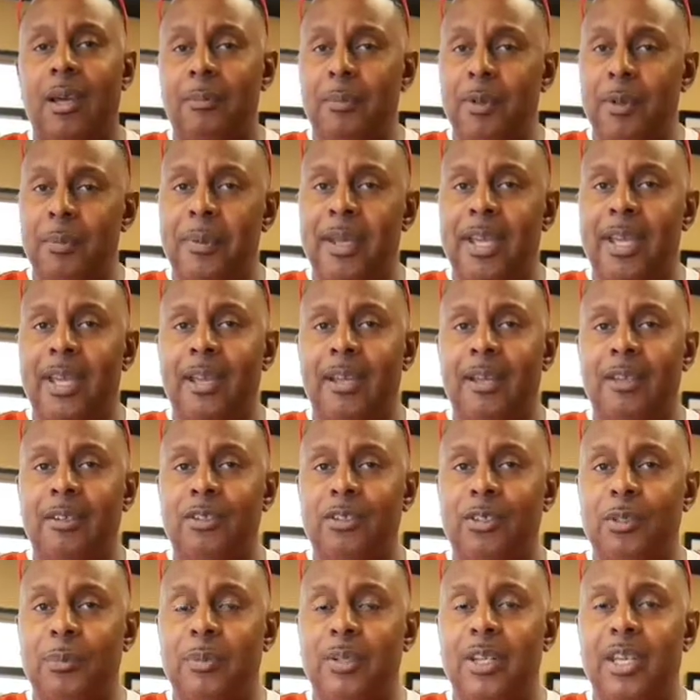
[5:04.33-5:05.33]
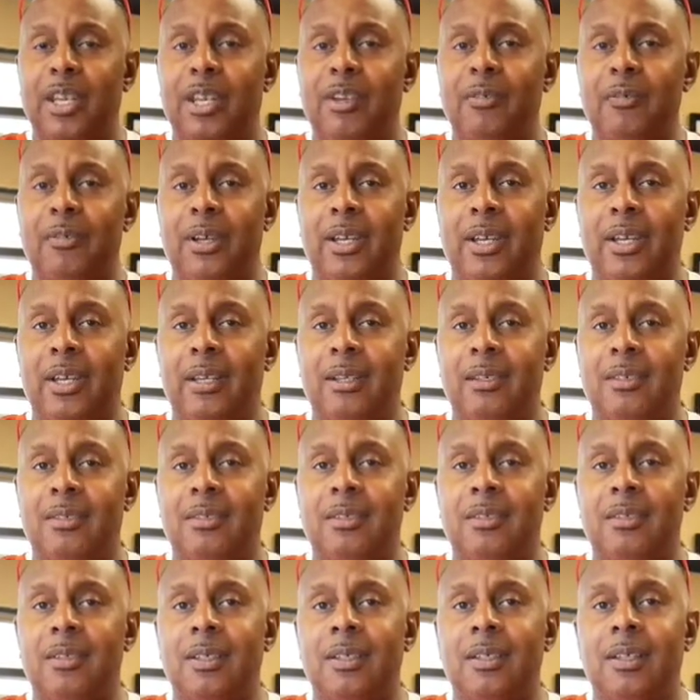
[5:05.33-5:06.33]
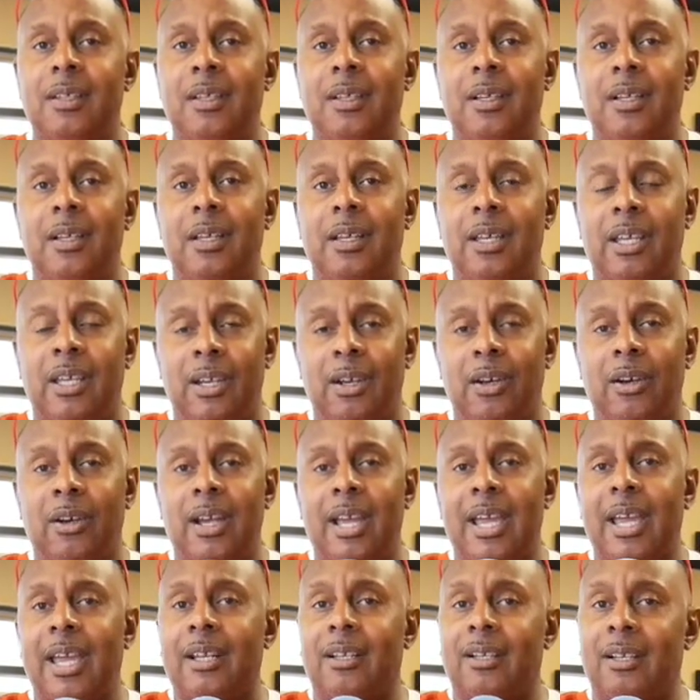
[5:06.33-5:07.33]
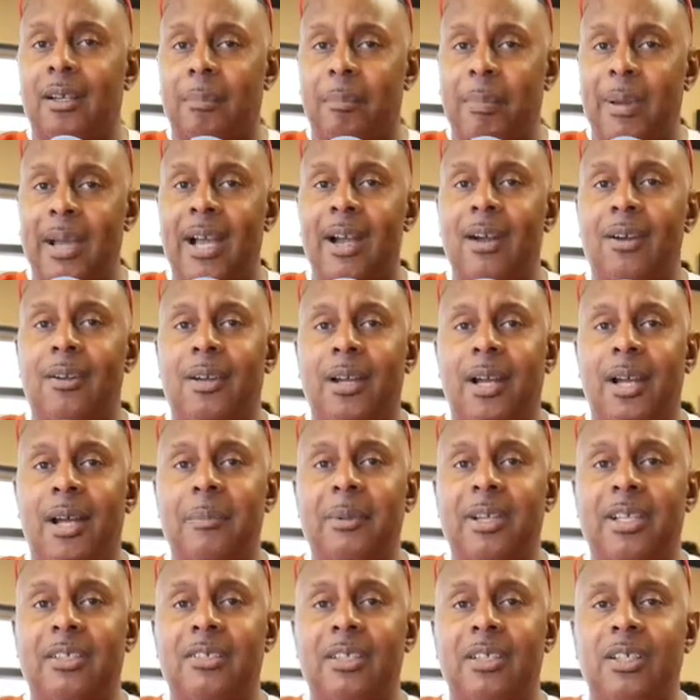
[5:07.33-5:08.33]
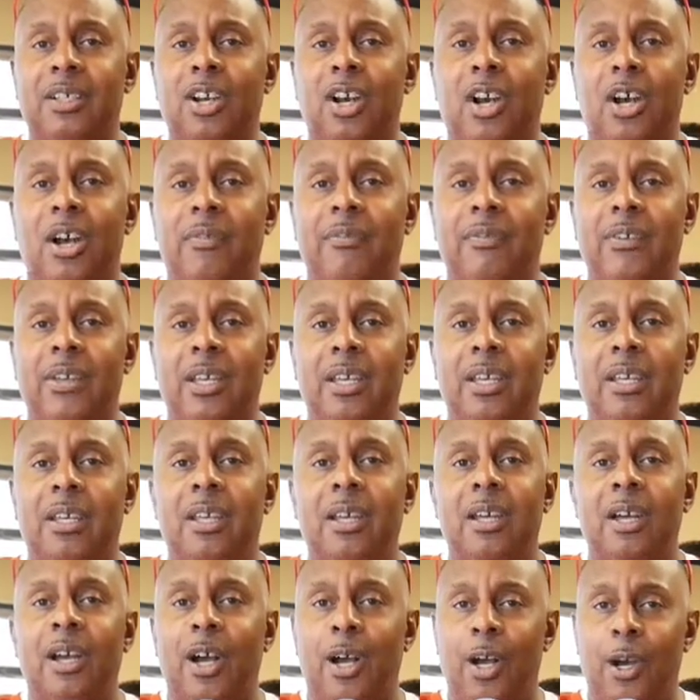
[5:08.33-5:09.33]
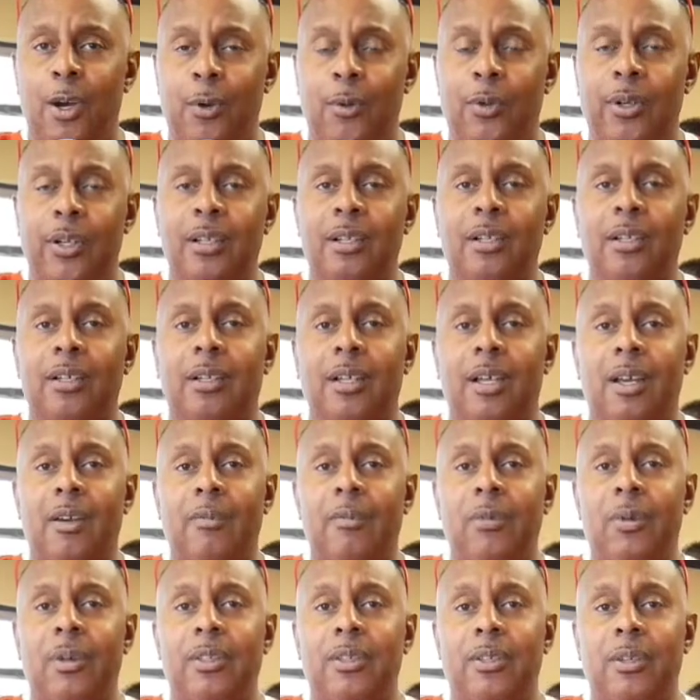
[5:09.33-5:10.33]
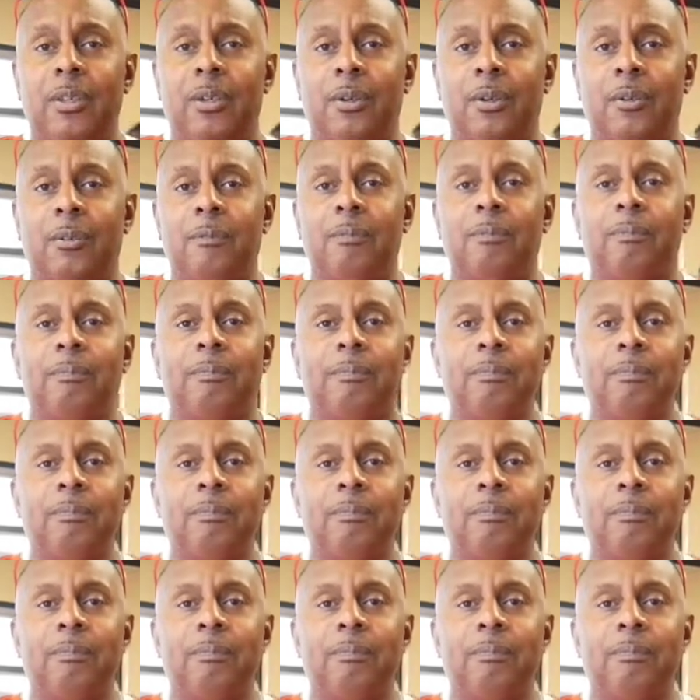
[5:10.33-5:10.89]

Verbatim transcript: I'm your man, Super Dave Raines, here at Kapow Comics and Coffee, owning the love with you.